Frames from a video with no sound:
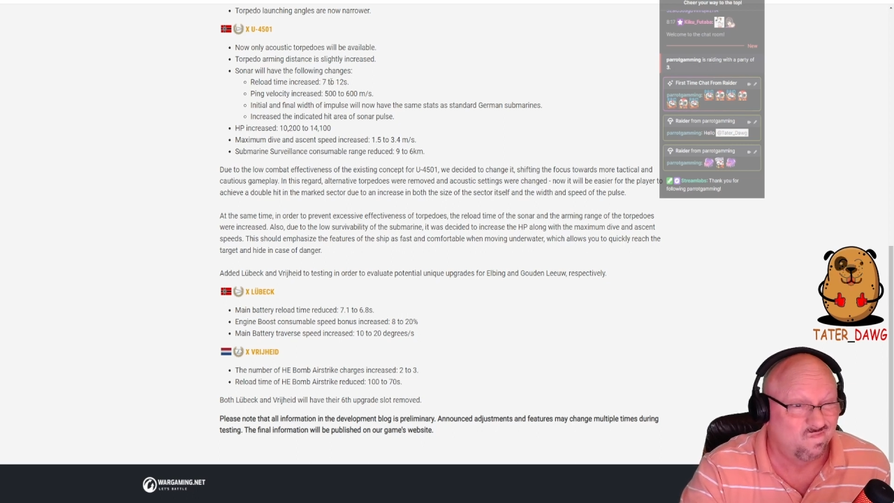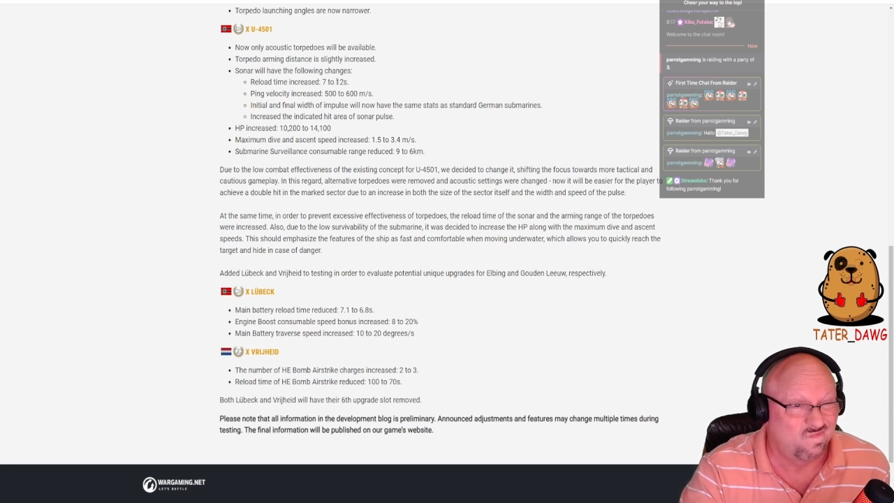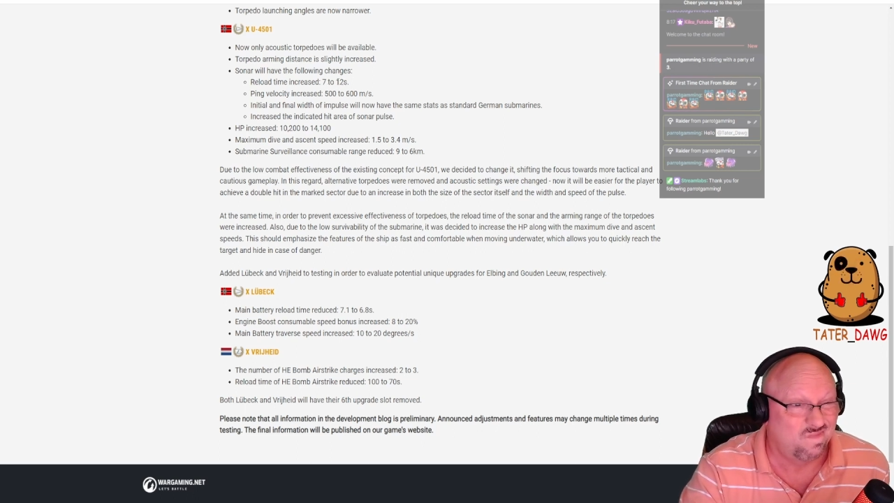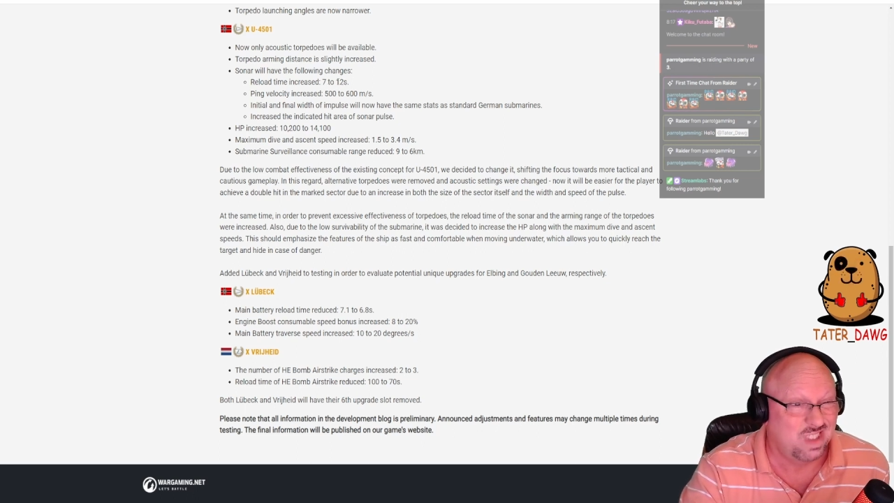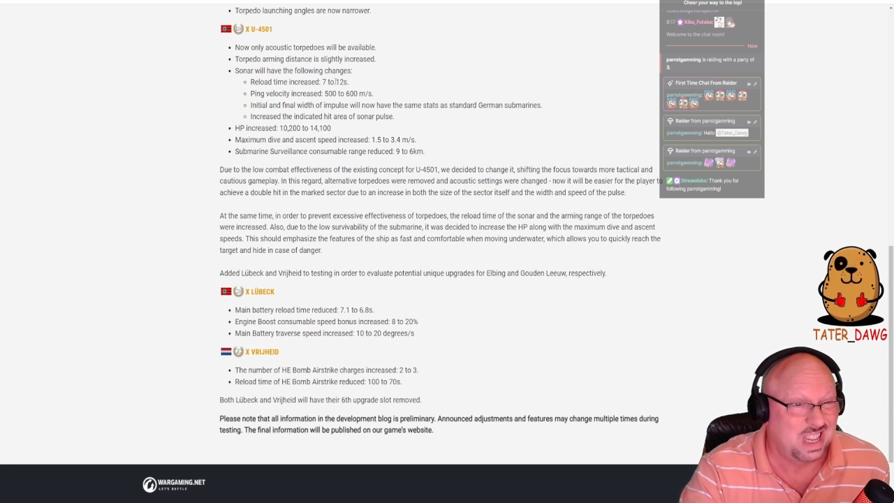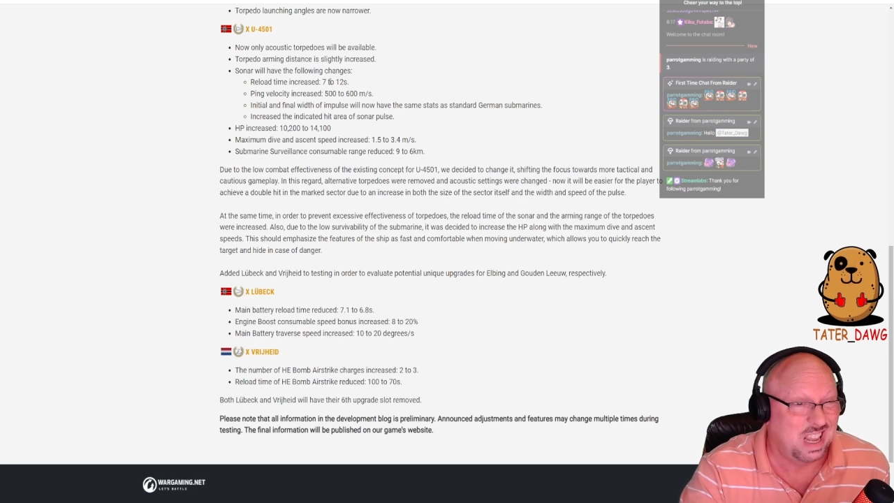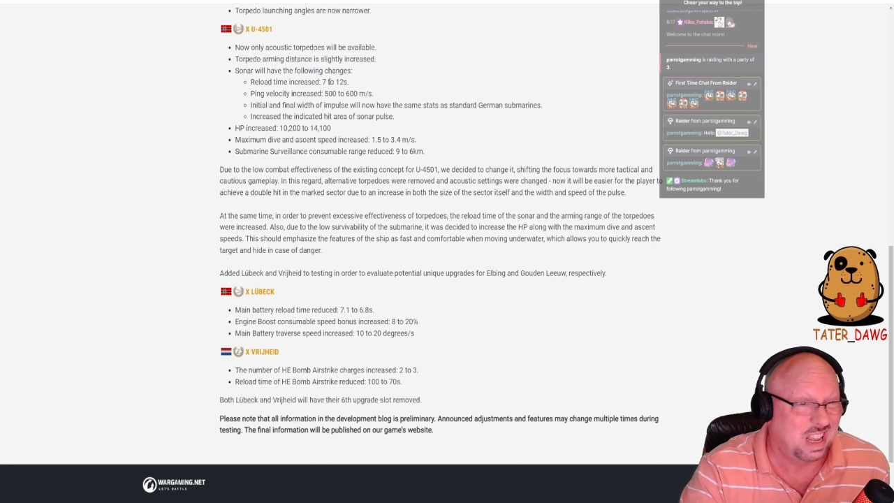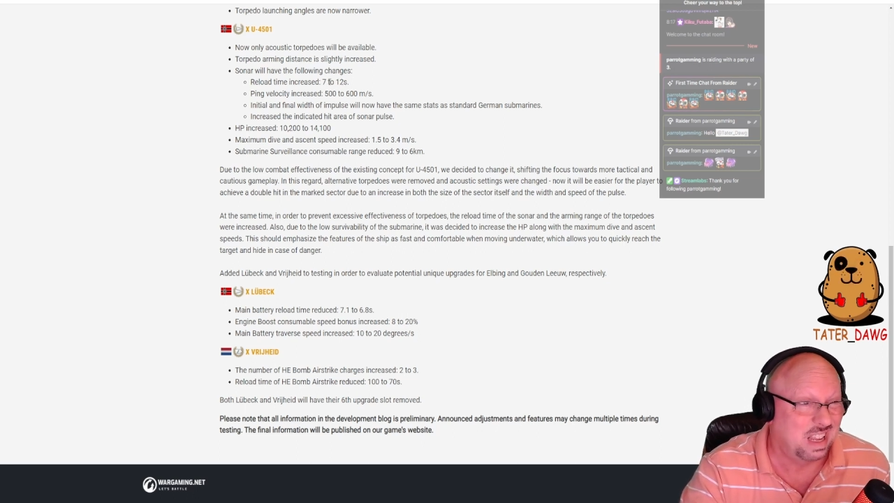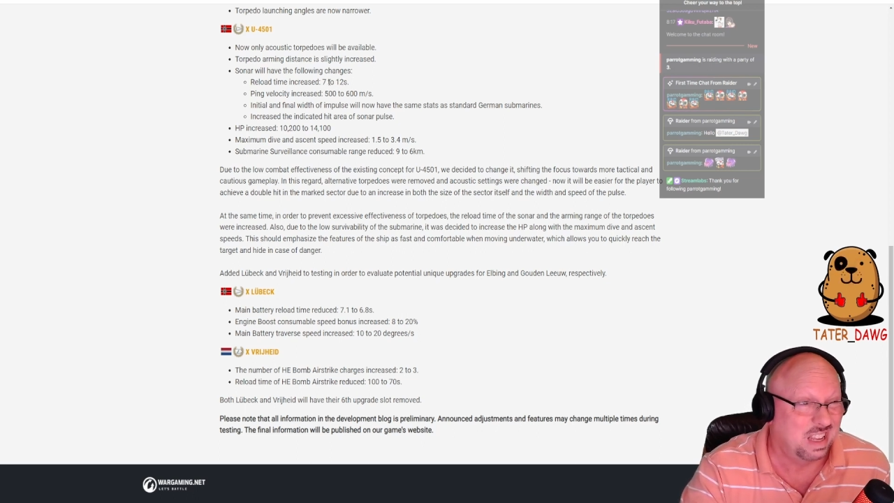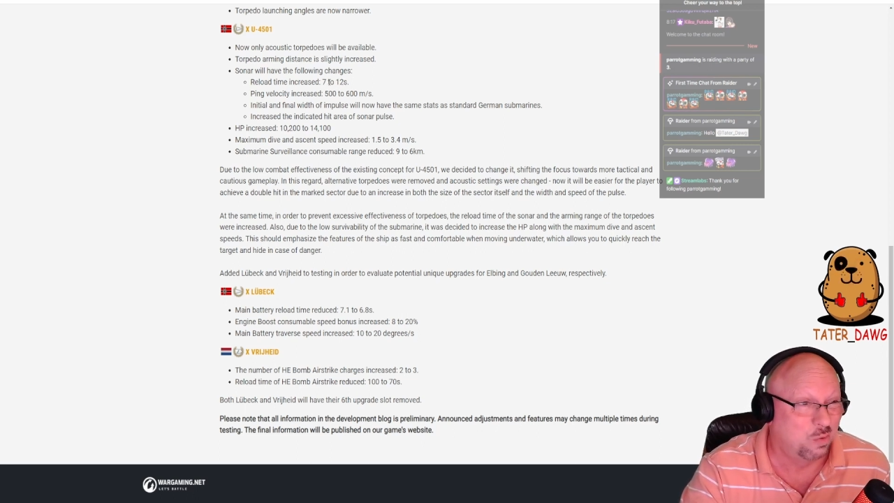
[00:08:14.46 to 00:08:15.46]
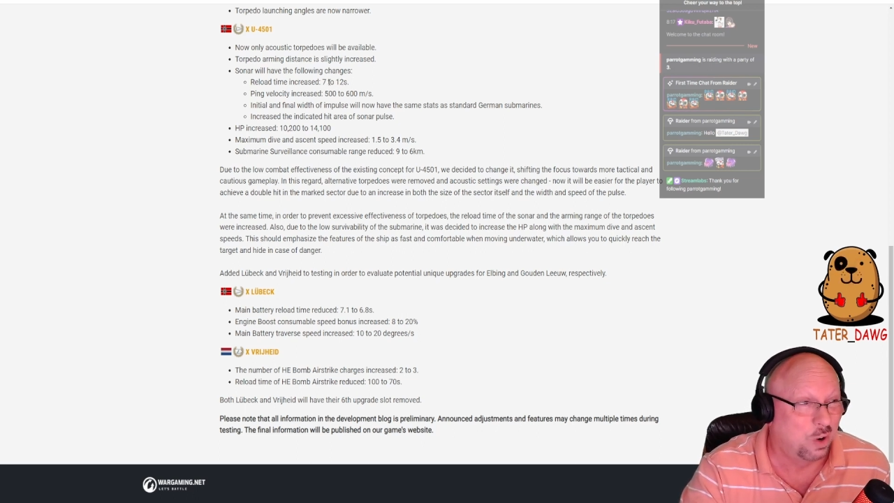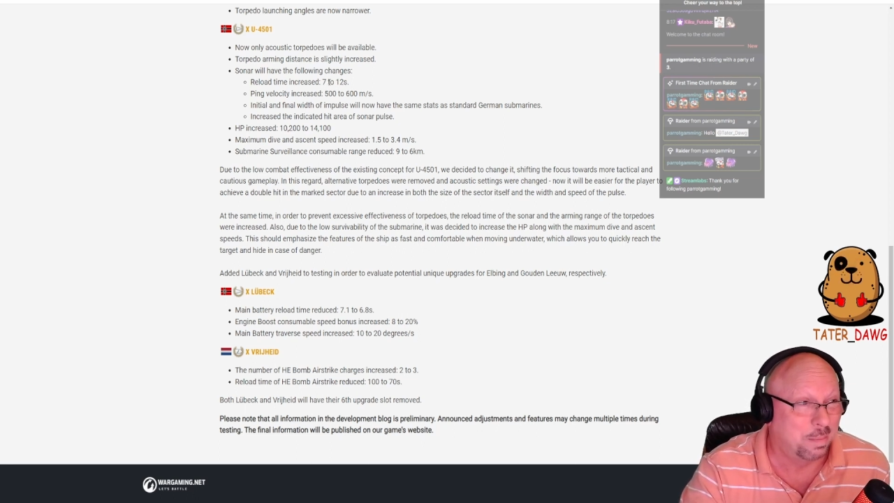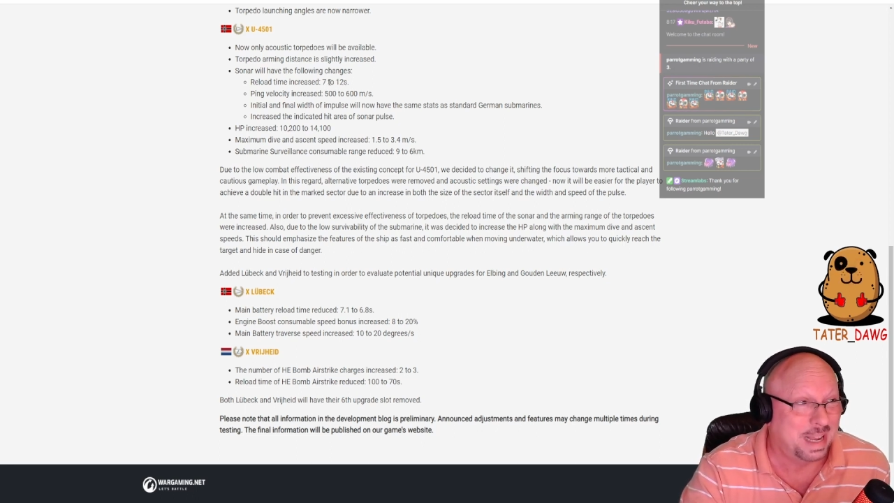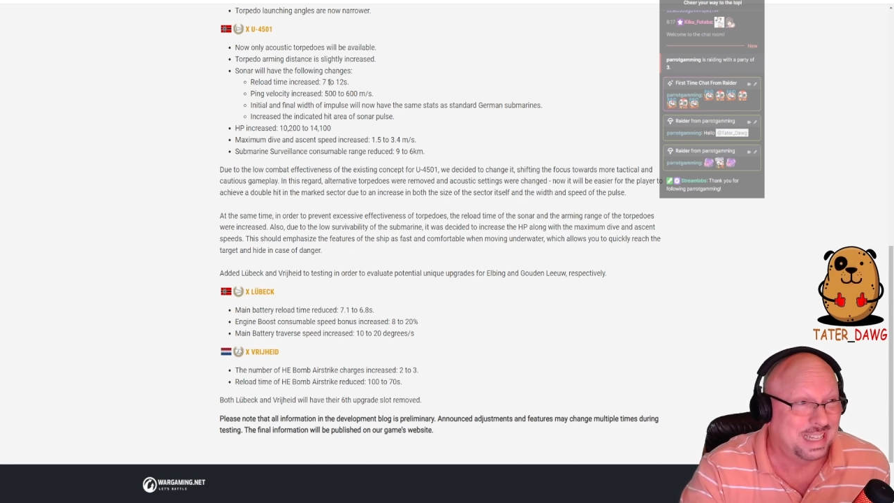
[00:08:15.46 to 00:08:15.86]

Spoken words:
about